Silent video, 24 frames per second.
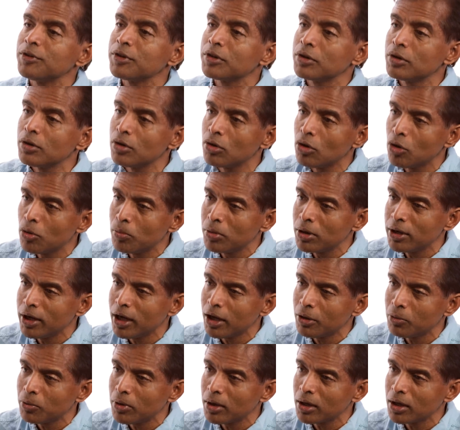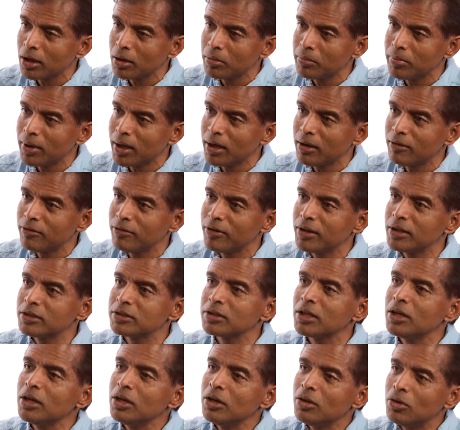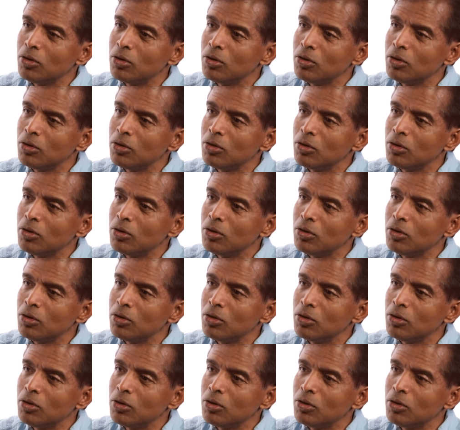for global networking benefits.